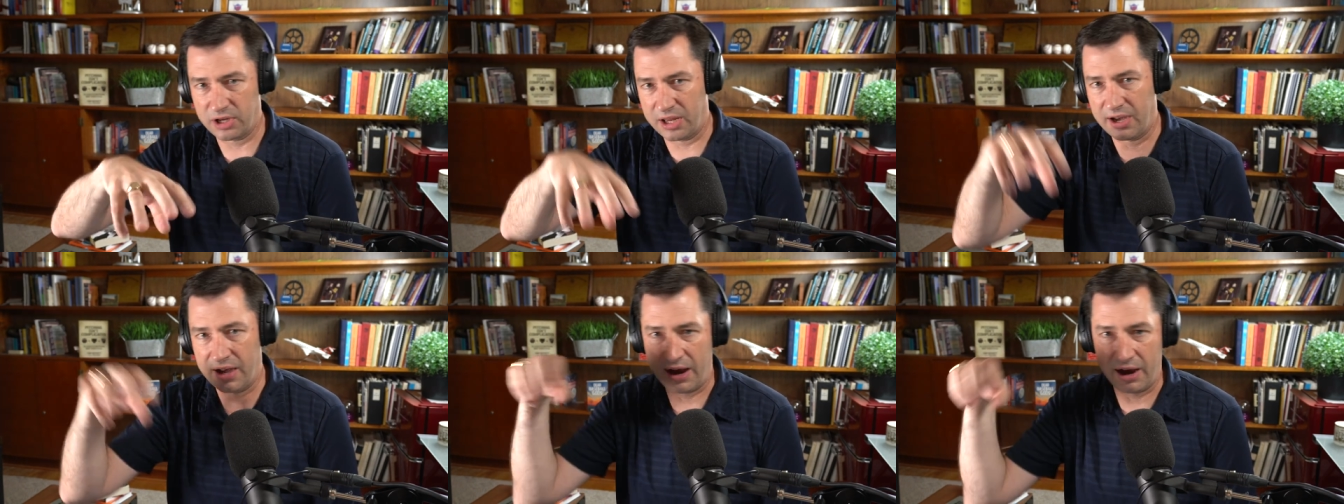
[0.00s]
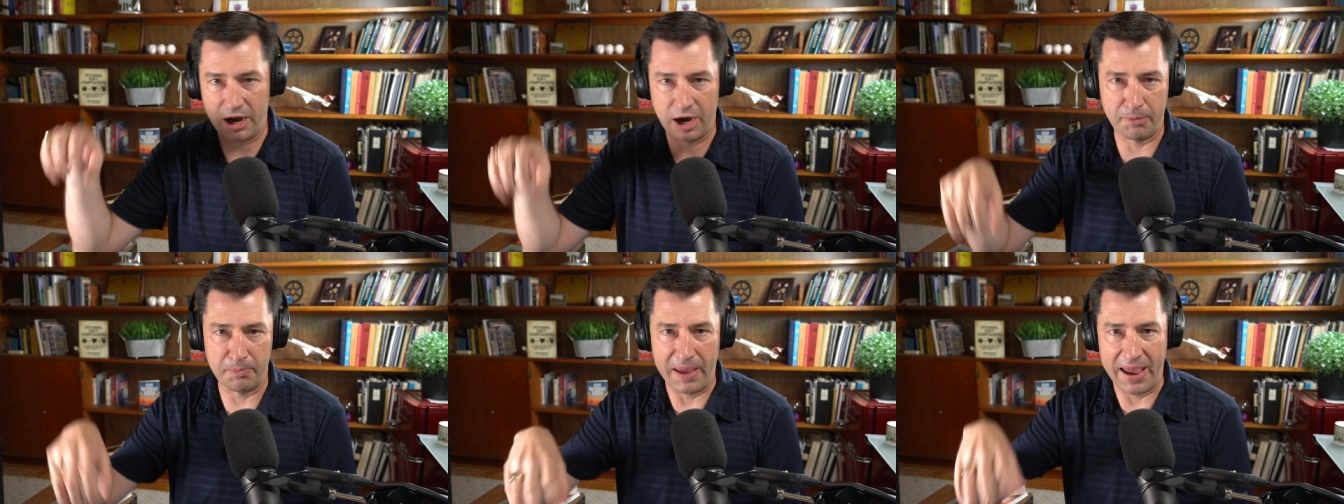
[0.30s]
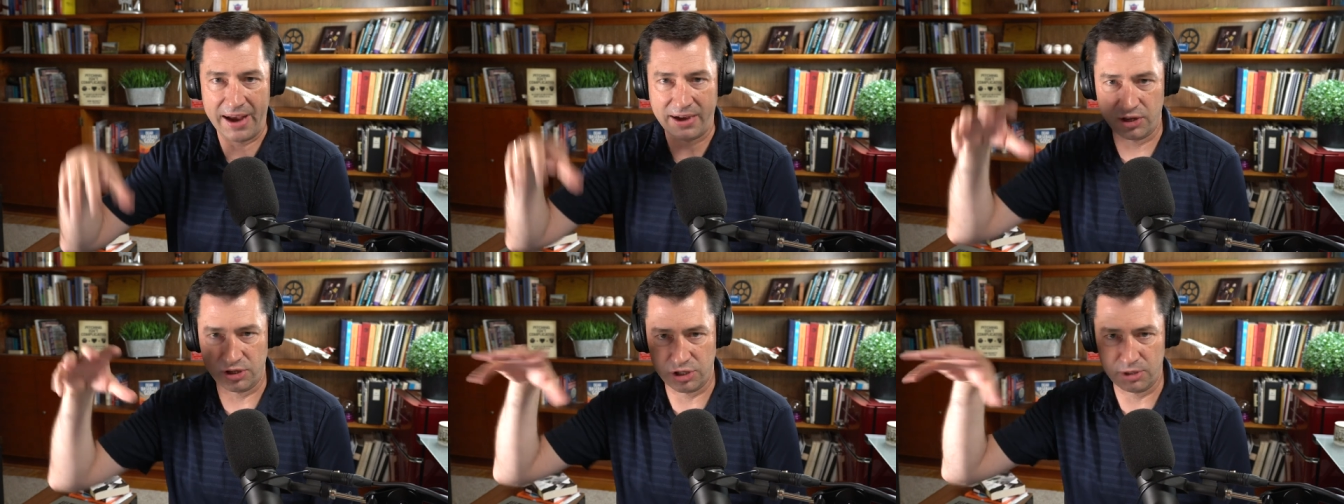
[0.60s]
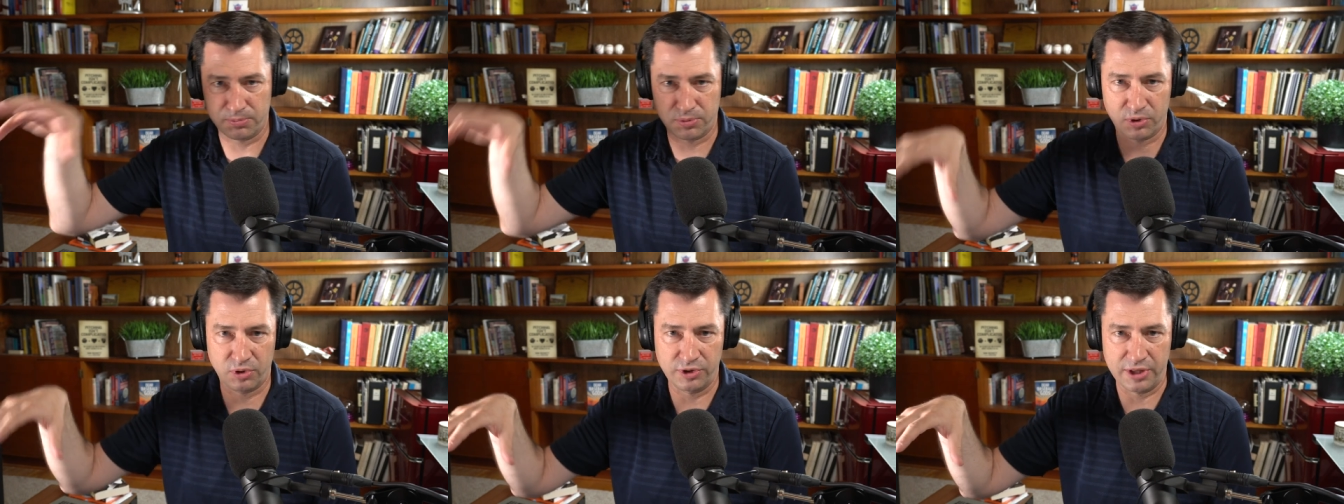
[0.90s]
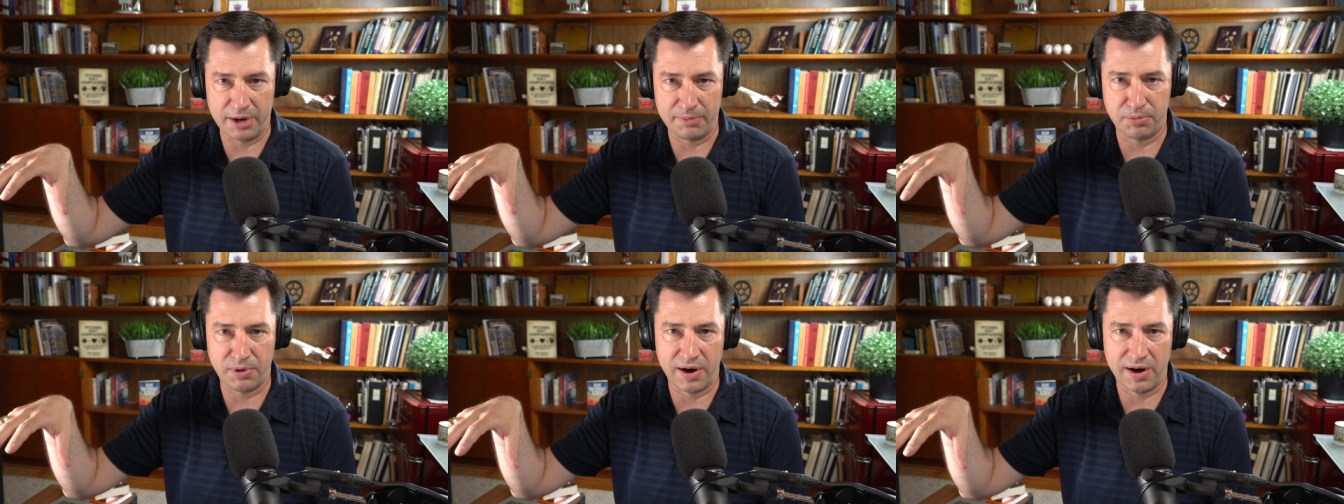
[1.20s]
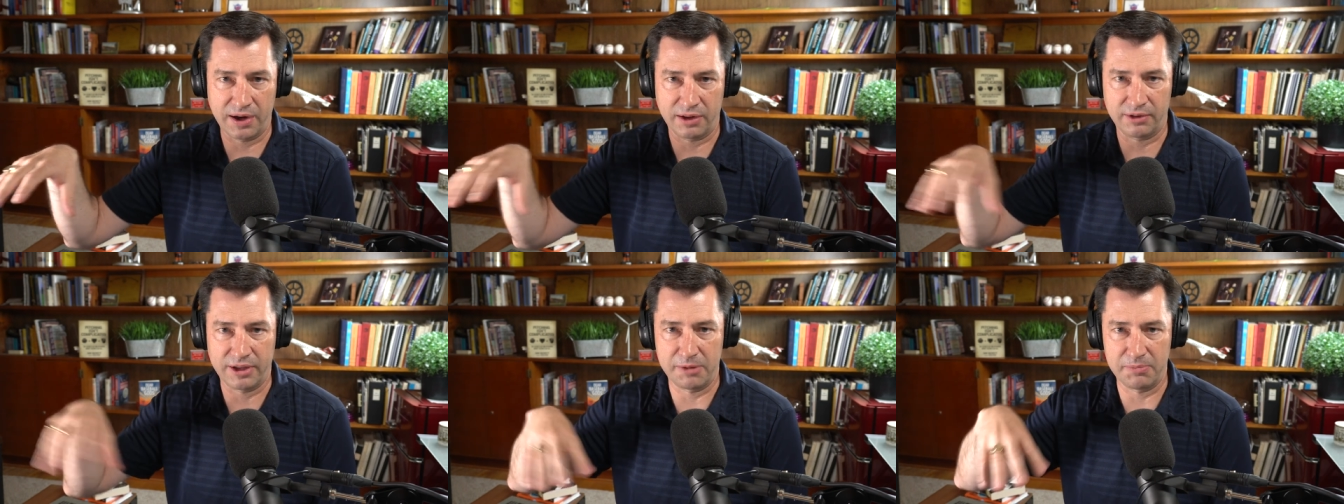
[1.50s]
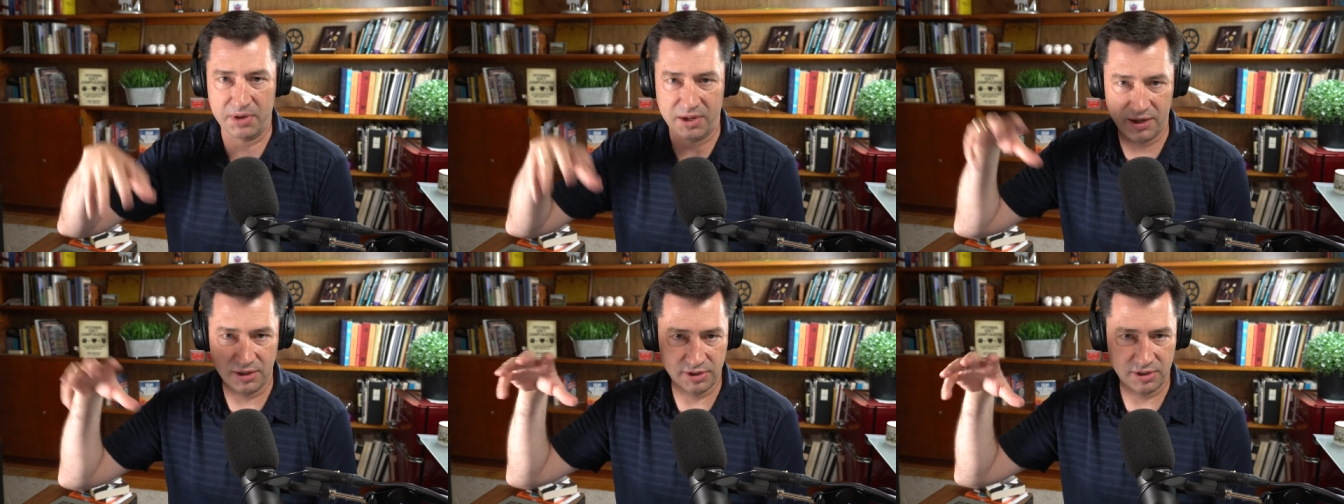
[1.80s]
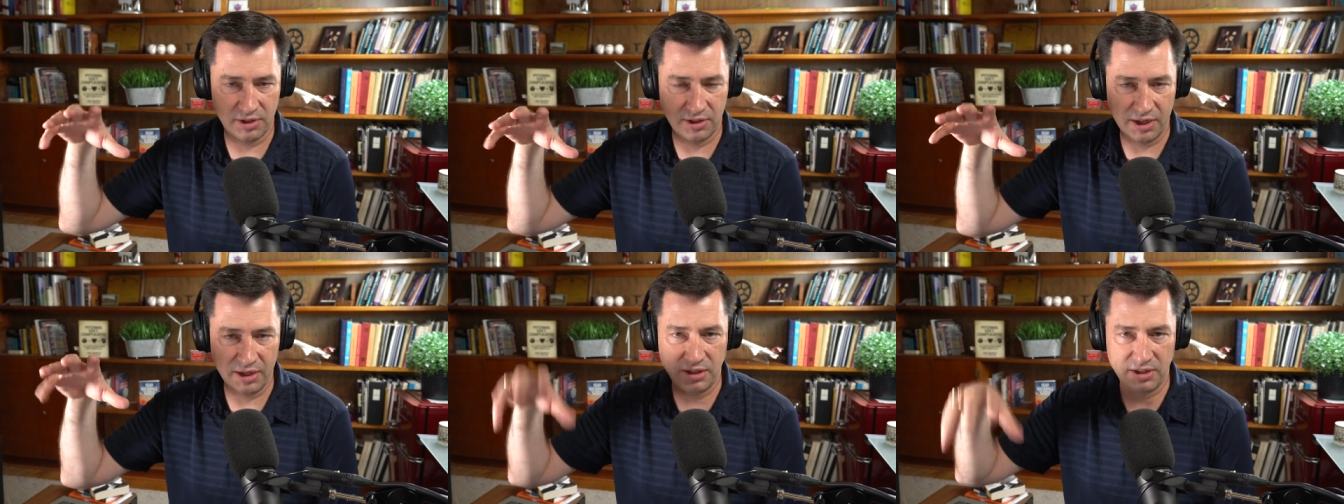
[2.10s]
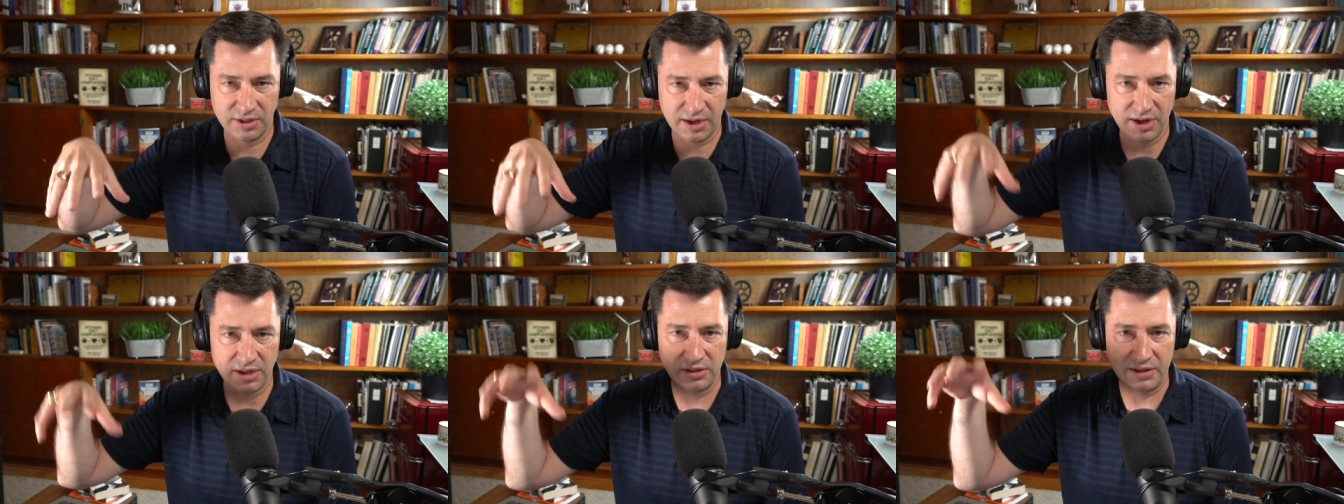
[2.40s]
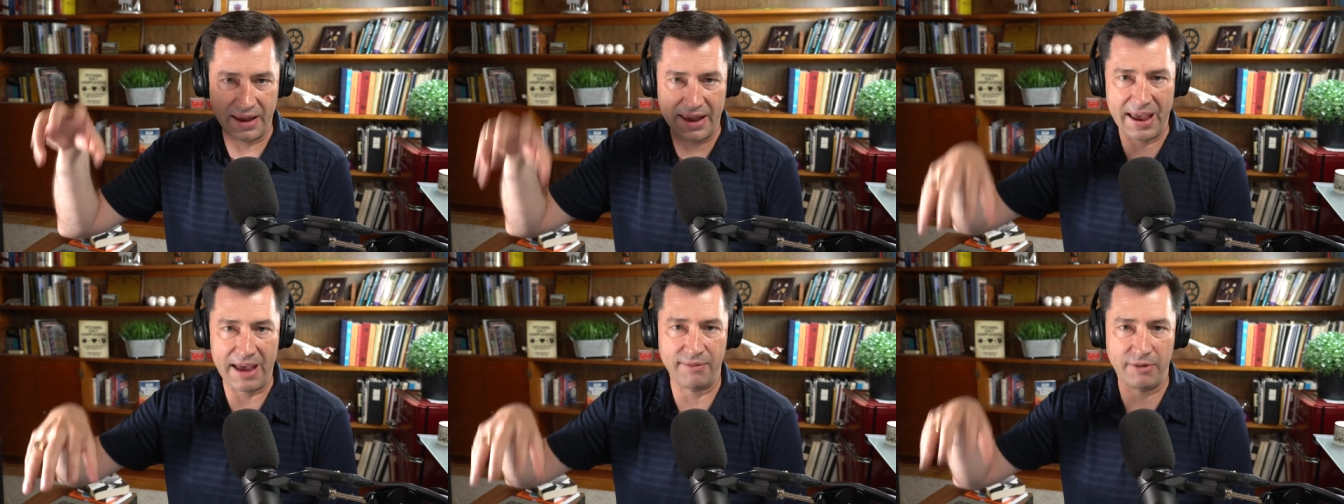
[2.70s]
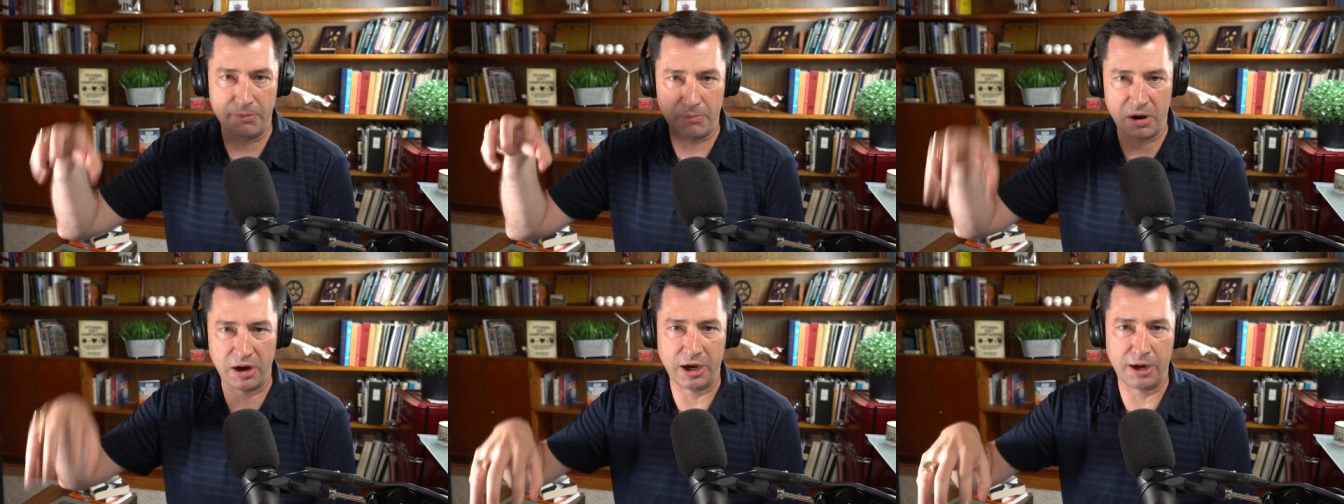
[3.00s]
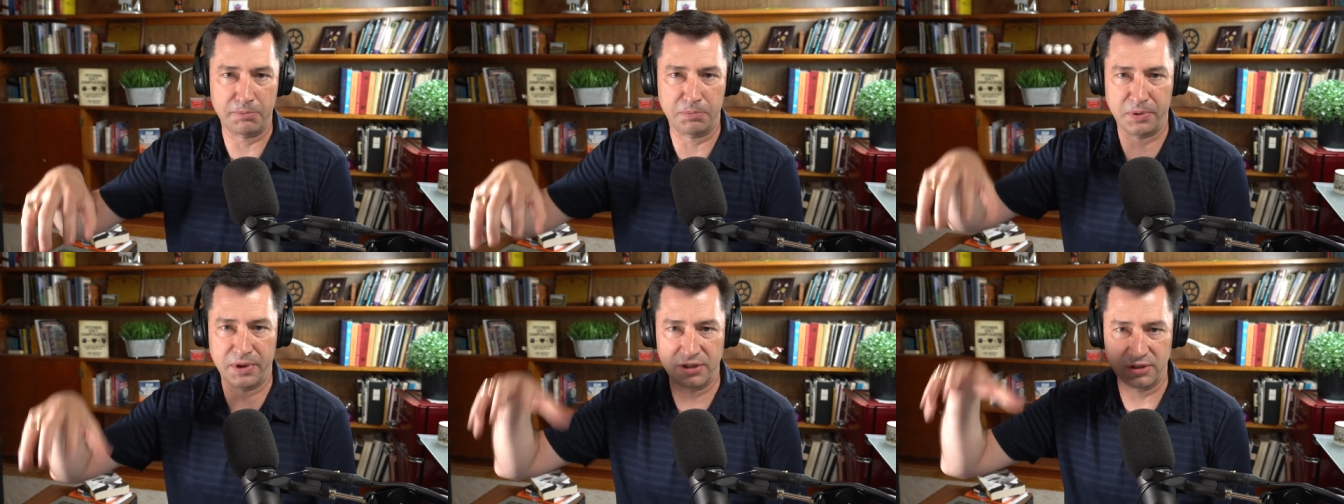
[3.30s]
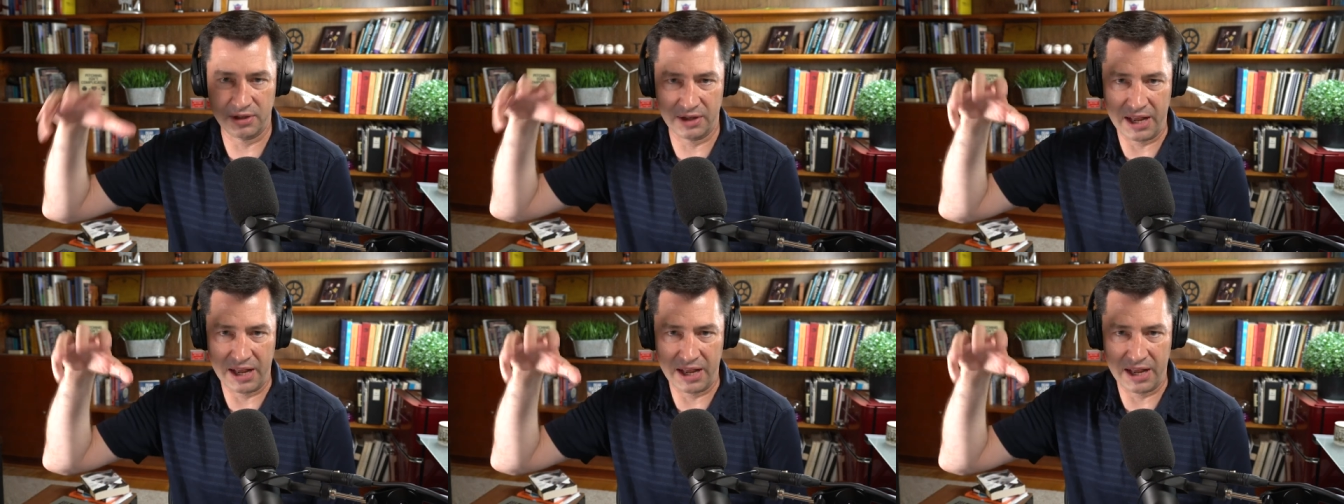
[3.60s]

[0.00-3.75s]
get hired back to support that product line because it, it does have a marketplace.